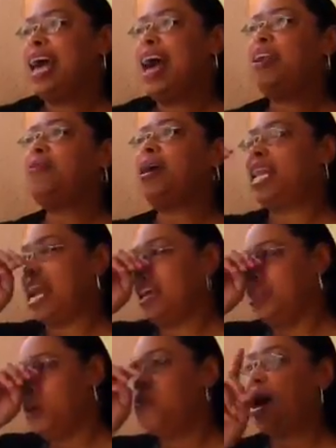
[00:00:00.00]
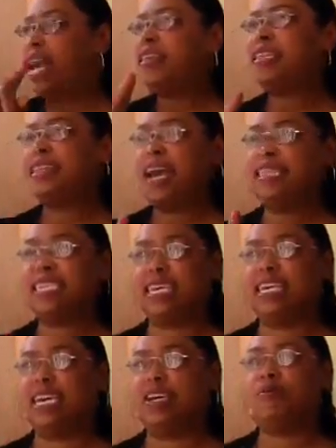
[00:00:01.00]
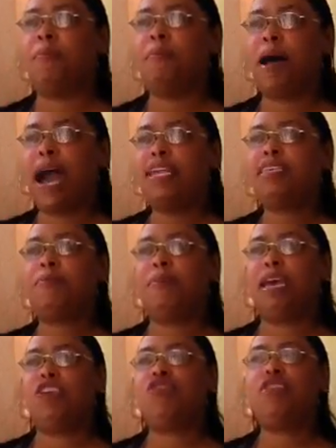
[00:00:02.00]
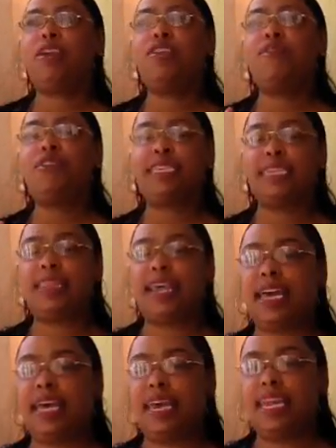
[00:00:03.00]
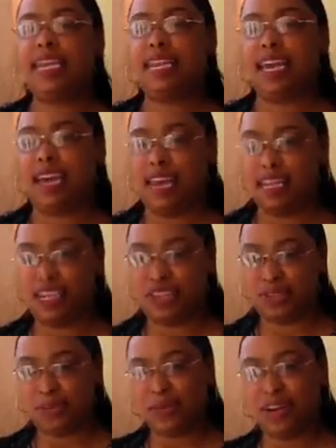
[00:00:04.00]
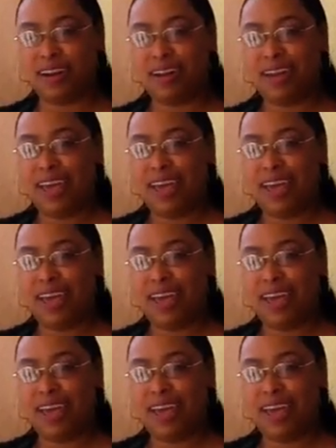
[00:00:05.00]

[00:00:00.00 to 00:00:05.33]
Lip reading: how do I like it? The way that they did it reminded me, you ever seen kid in the candy store?